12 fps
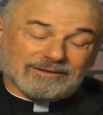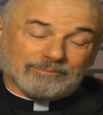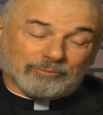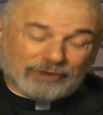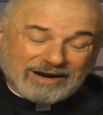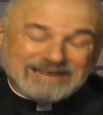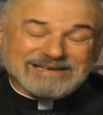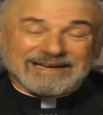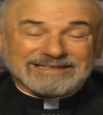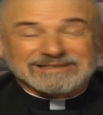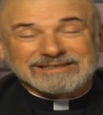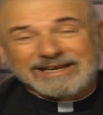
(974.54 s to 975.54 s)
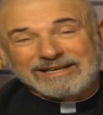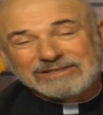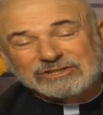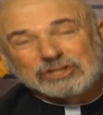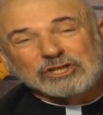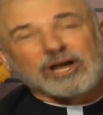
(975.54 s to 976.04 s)
brightness
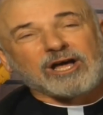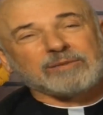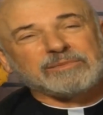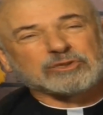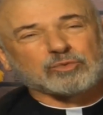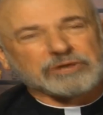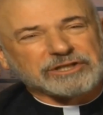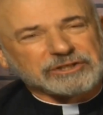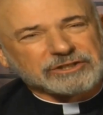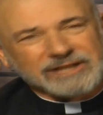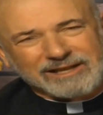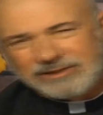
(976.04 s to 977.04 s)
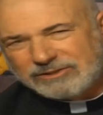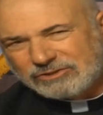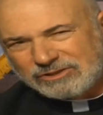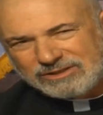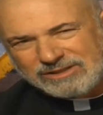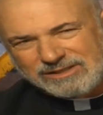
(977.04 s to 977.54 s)
is synonymous with
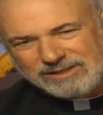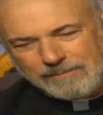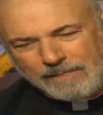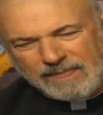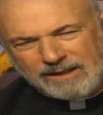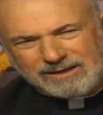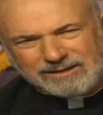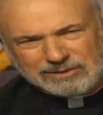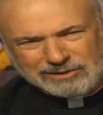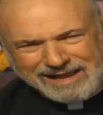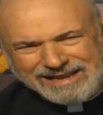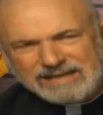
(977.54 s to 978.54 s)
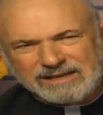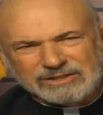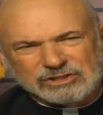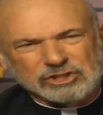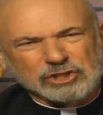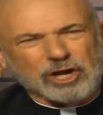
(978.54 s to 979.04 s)
intelligence. Light
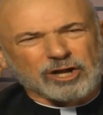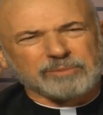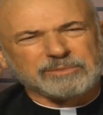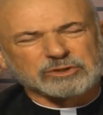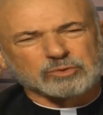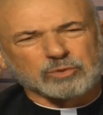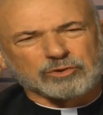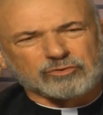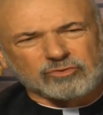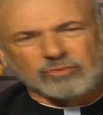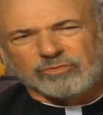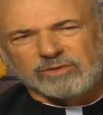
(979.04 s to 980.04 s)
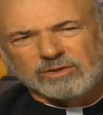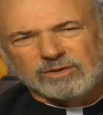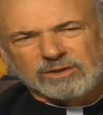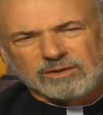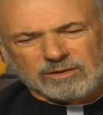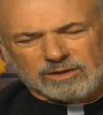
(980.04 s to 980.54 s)
is synonymous with truth.
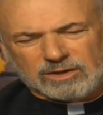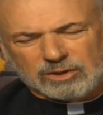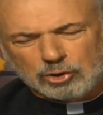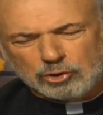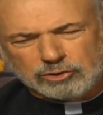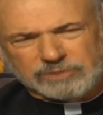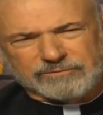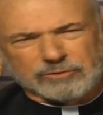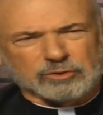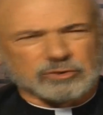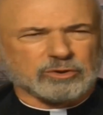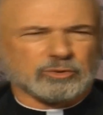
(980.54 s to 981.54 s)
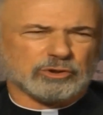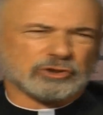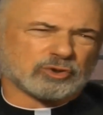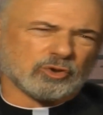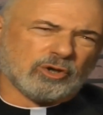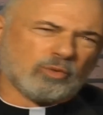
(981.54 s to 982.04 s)
Lucifer
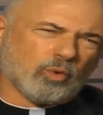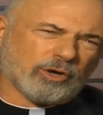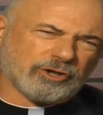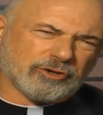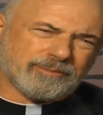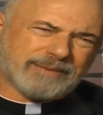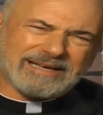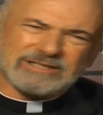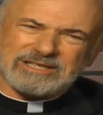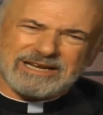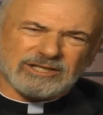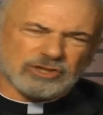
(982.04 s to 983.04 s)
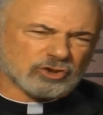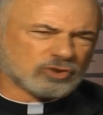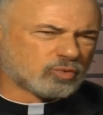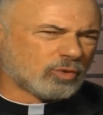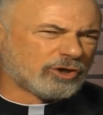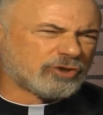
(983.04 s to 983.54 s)
was one of the best angels,
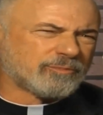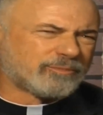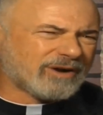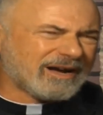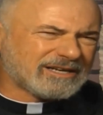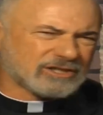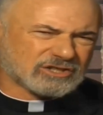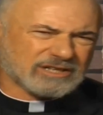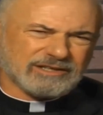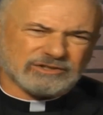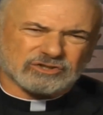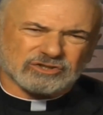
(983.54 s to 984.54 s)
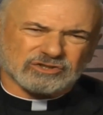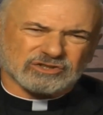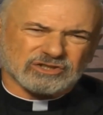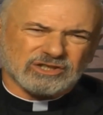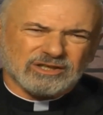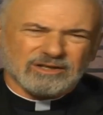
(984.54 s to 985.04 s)
one of the brightest
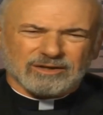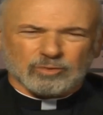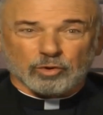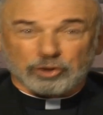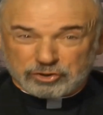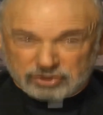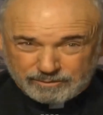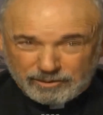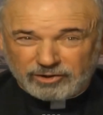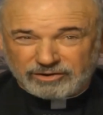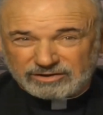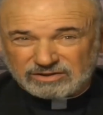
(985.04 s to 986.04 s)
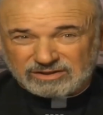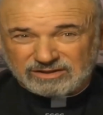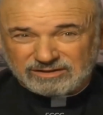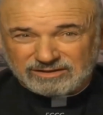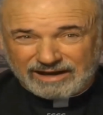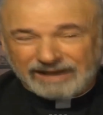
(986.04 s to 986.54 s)
angels, one of the smartest
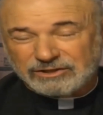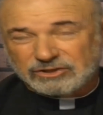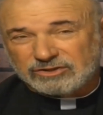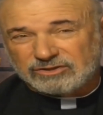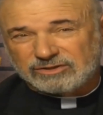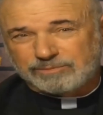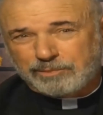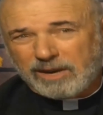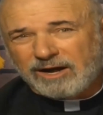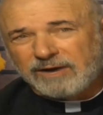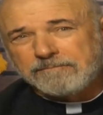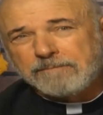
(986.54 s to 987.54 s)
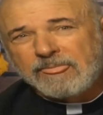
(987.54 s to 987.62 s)
angels. But